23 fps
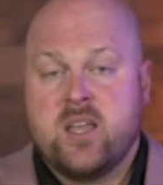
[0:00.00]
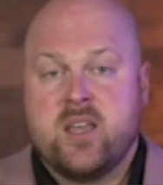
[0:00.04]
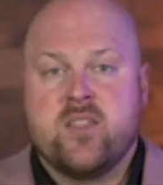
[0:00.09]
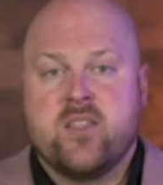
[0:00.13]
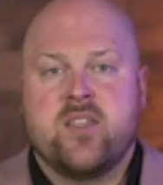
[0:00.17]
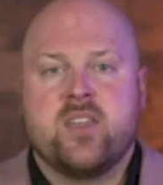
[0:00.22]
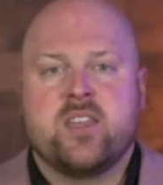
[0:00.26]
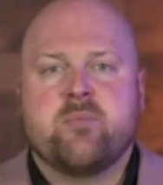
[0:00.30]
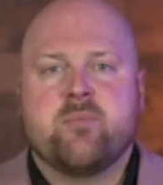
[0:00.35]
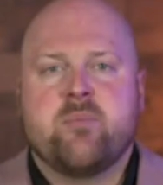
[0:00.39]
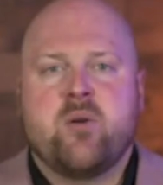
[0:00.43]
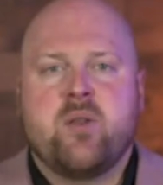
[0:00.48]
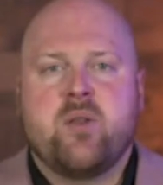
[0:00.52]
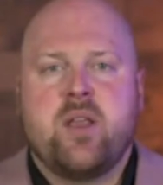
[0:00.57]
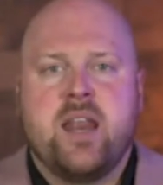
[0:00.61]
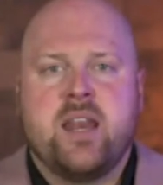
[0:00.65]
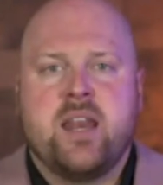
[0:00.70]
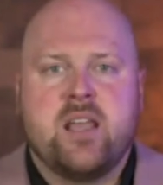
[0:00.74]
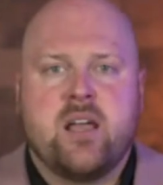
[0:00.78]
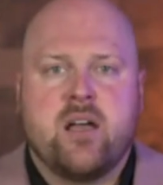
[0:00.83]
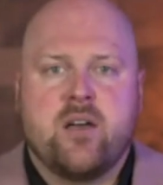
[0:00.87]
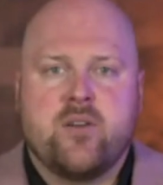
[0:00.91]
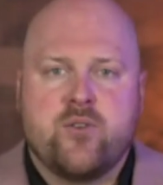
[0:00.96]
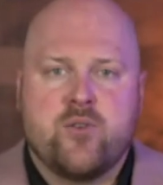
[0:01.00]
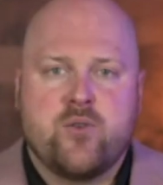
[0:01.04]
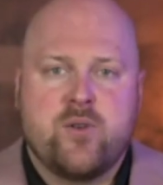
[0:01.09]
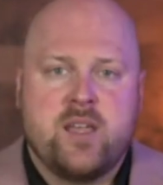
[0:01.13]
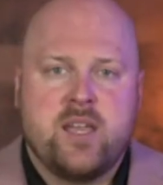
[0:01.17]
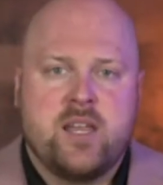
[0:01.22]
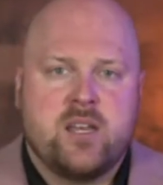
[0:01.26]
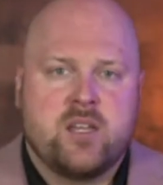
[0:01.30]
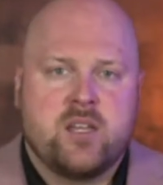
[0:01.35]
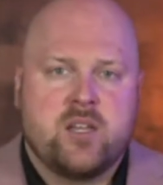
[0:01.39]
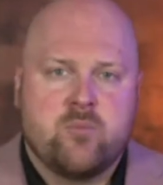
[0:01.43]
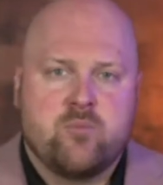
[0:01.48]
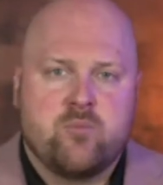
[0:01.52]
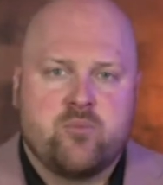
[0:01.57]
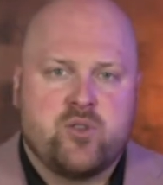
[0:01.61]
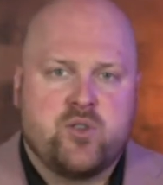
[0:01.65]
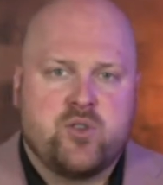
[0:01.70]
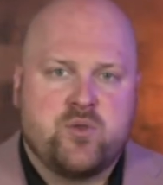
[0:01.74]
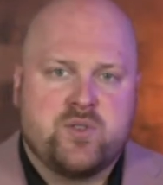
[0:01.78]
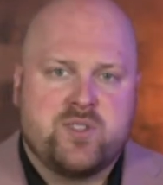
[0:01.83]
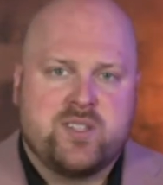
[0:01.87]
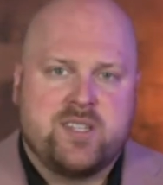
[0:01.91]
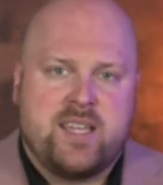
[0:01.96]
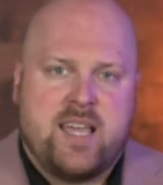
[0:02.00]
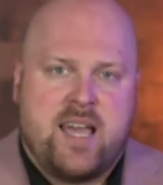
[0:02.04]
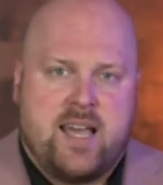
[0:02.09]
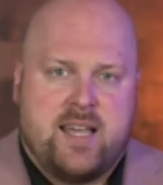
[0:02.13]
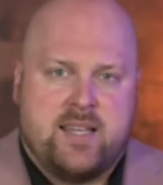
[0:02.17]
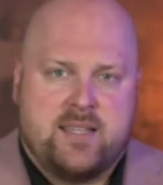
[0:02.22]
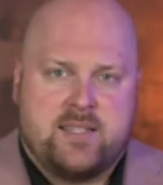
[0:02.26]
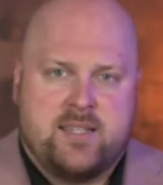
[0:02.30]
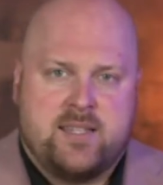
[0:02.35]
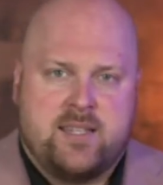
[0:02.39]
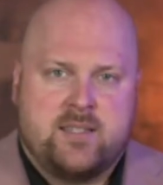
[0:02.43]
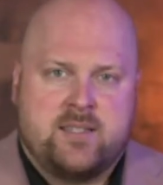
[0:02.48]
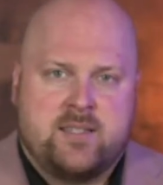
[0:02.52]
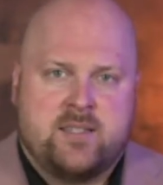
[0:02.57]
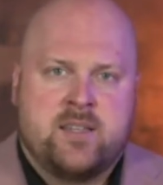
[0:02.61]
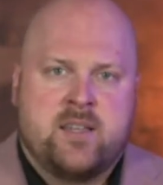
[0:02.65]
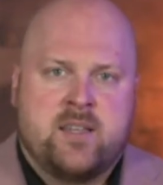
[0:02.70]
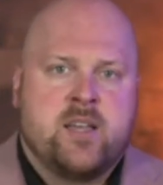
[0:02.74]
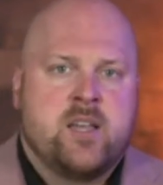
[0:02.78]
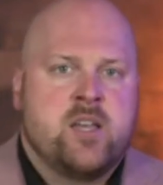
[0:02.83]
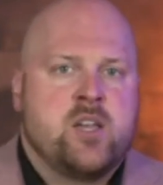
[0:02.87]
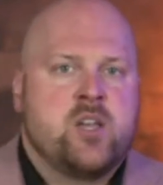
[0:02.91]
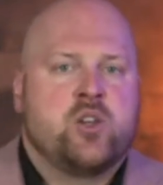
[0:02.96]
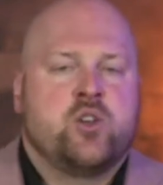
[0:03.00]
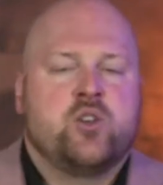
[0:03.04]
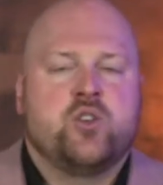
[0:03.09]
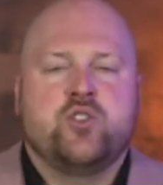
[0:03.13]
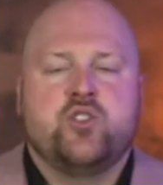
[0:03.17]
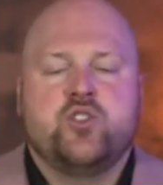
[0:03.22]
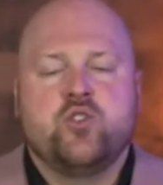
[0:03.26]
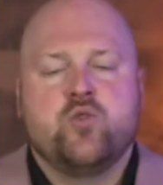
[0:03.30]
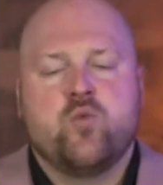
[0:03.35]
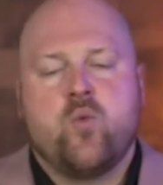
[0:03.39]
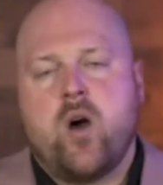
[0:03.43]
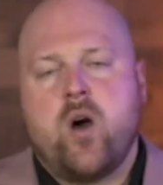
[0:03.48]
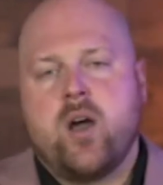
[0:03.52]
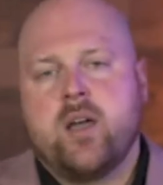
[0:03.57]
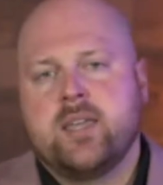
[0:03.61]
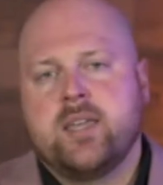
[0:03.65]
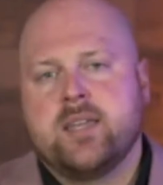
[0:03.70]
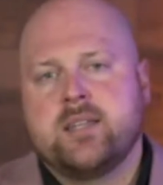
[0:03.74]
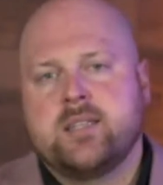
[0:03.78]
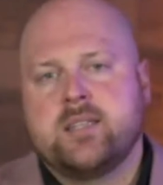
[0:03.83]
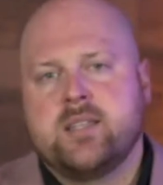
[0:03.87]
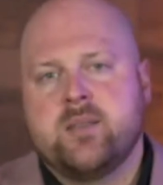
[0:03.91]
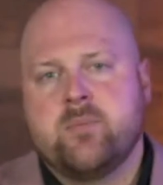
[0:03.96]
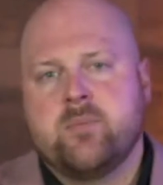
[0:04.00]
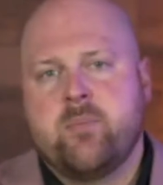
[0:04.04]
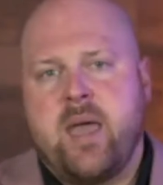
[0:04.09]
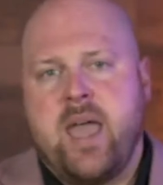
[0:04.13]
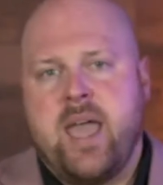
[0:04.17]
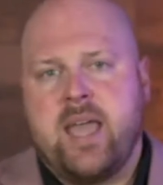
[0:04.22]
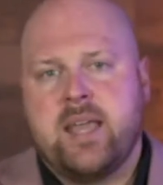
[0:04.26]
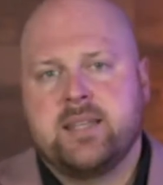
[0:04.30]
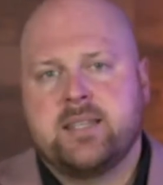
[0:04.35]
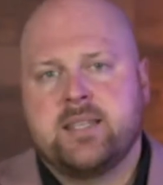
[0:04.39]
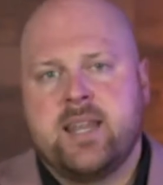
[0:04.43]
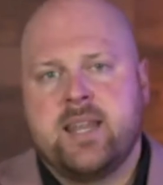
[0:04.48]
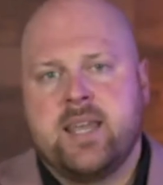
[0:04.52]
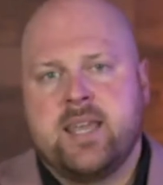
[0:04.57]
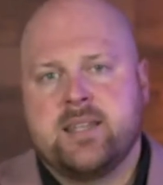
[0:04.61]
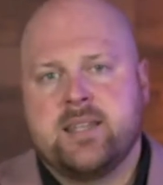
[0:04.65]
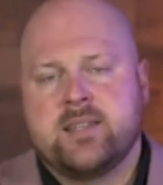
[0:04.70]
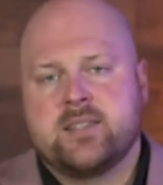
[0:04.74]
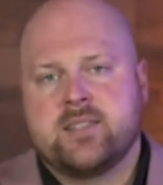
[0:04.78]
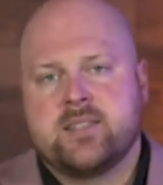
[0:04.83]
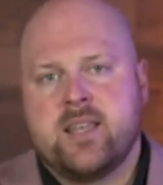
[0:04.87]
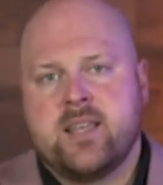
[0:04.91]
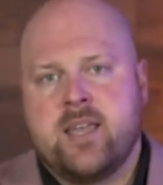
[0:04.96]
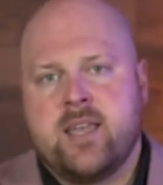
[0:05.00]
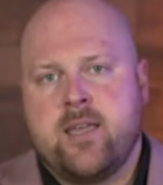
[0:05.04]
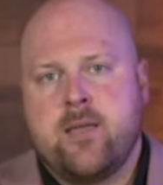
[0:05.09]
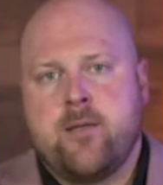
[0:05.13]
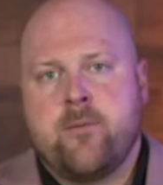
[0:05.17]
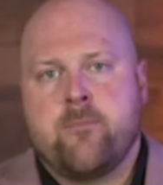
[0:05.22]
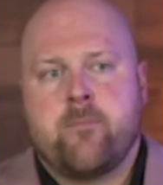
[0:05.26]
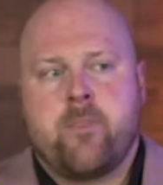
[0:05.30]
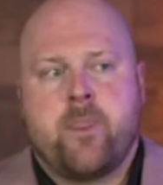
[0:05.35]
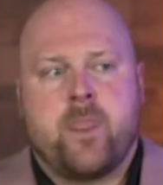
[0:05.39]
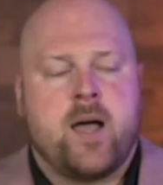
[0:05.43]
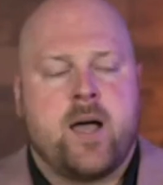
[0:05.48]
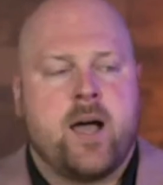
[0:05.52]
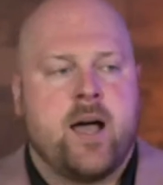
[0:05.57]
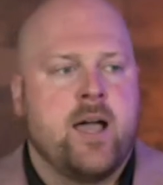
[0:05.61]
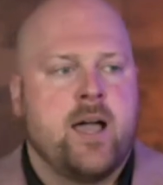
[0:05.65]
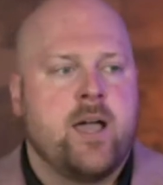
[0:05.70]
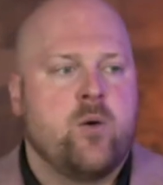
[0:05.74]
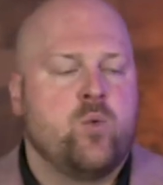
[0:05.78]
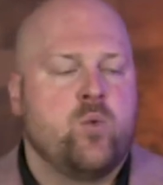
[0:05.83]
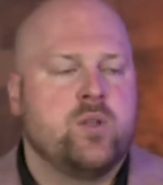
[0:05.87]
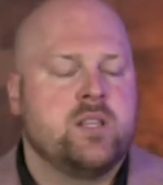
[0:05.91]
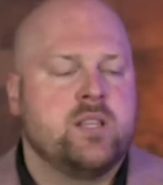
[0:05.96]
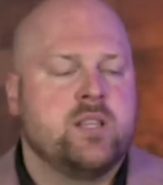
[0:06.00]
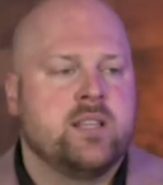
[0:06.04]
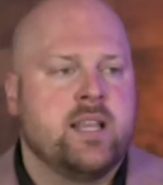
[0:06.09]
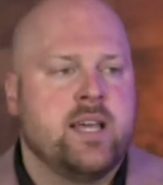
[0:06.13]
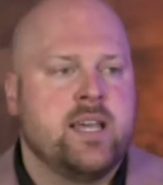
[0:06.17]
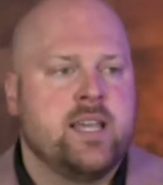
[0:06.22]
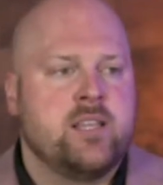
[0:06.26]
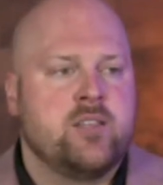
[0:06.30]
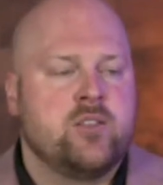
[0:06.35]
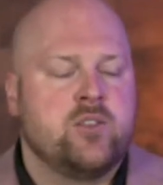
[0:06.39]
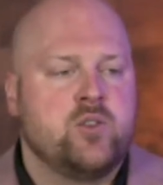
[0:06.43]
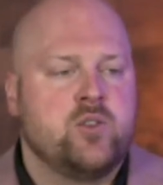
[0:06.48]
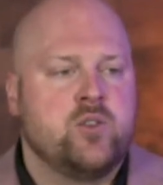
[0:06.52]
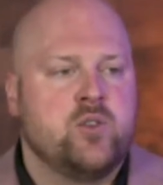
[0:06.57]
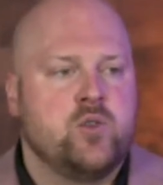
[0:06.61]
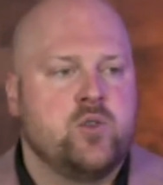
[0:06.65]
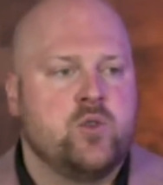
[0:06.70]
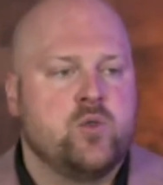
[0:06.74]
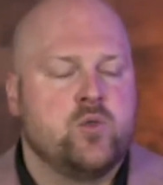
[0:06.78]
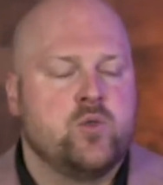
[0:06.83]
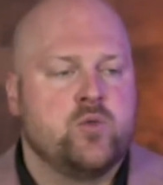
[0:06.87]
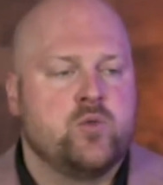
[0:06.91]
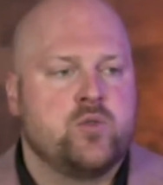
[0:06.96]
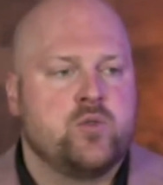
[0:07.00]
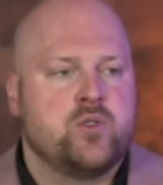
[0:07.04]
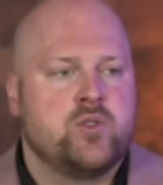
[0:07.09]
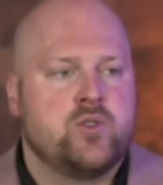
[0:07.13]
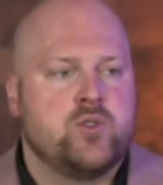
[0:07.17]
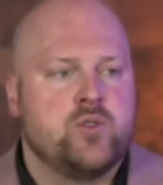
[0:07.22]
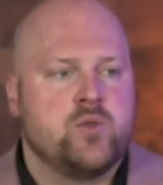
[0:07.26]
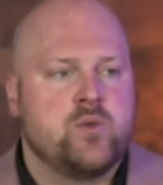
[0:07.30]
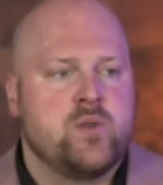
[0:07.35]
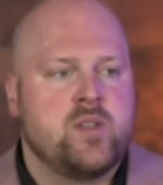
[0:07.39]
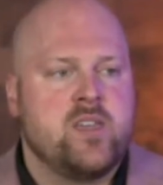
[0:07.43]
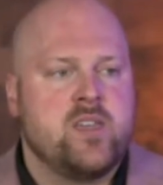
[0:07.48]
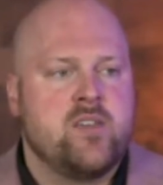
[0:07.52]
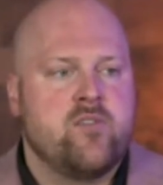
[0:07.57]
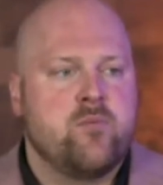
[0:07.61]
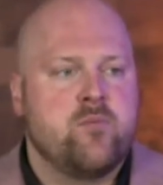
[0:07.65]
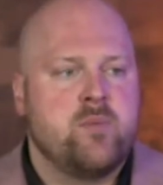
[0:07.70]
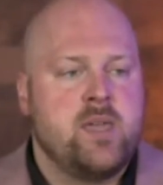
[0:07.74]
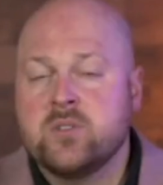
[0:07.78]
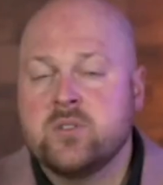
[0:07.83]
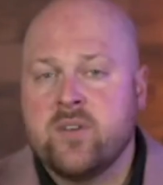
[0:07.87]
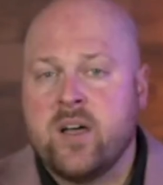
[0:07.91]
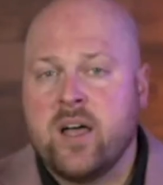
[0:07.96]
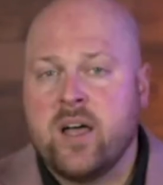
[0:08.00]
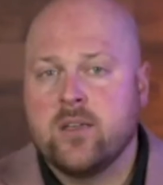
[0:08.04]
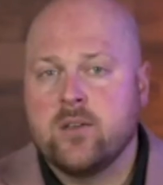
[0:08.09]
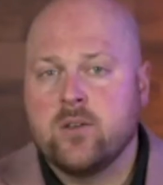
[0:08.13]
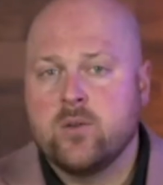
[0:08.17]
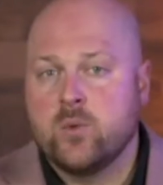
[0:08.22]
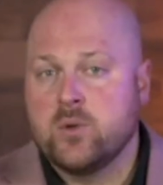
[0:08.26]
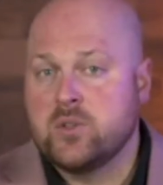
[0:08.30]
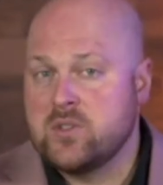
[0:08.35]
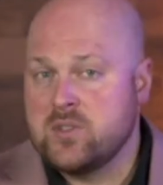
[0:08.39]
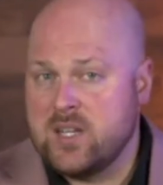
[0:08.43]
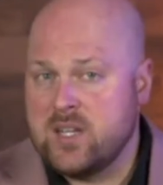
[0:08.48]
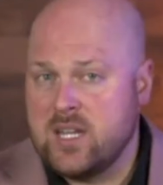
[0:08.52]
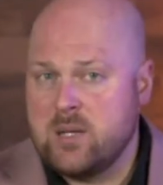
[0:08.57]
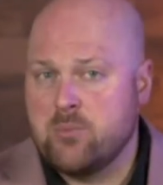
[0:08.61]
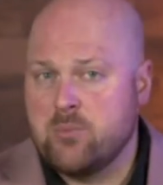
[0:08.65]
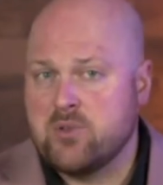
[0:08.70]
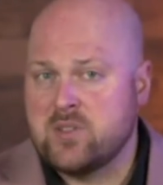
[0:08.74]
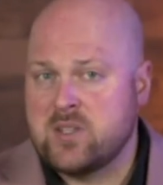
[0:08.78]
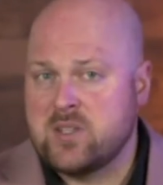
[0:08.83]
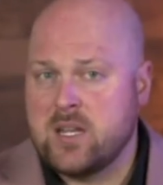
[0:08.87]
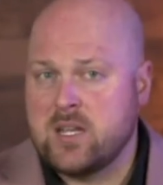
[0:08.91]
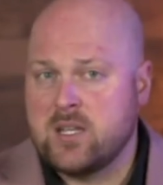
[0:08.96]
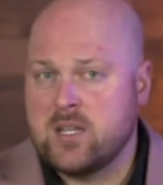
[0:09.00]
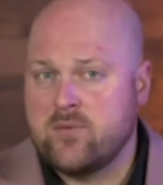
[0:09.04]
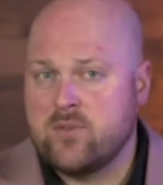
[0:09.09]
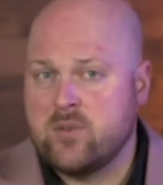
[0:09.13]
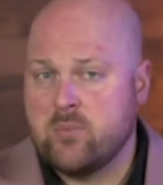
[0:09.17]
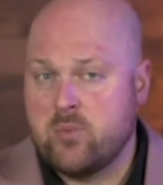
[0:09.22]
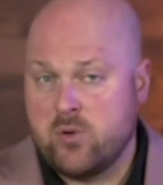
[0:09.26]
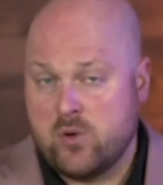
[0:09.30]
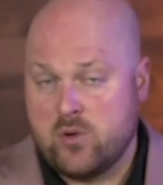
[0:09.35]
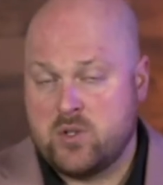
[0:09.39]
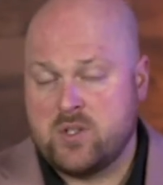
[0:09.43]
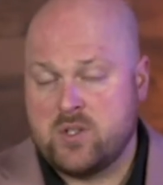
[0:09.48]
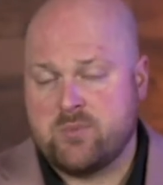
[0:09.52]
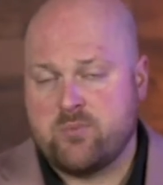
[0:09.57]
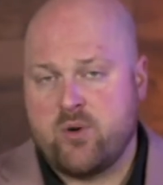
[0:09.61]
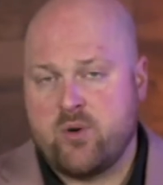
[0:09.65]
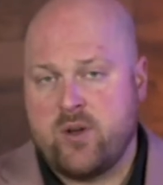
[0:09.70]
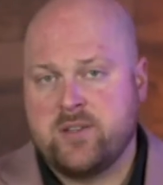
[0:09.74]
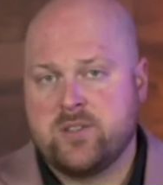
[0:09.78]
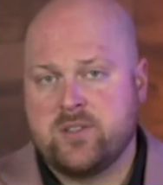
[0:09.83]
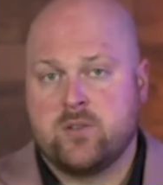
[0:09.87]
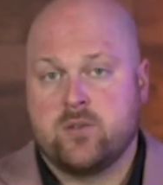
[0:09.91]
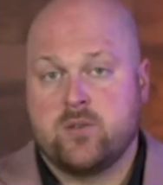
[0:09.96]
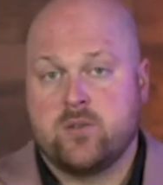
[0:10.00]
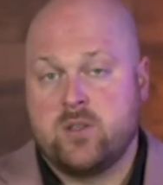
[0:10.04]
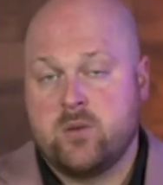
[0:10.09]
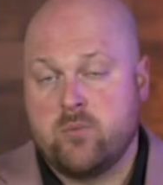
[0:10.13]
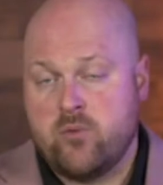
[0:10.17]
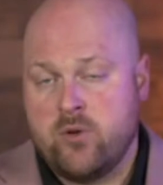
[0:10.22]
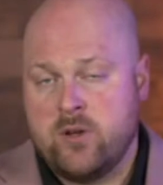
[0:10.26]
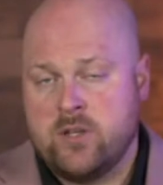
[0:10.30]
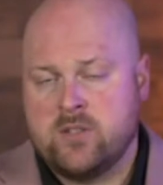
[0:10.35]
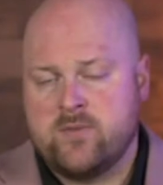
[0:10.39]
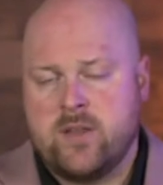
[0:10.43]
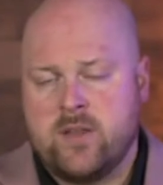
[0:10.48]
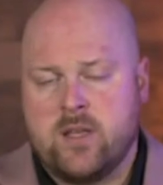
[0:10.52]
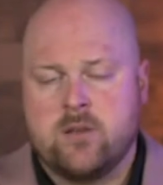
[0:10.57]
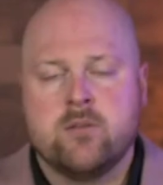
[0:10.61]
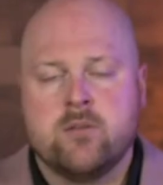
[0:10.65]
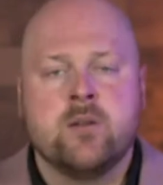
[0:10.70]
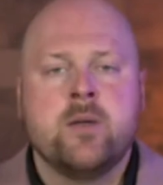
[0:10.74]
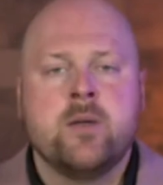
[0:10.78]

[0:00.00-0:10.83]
Think about any other income producing assets. Could you walk into the bank today and say, I would like you to give me value, which is 80% of the purchase price or the appraised value.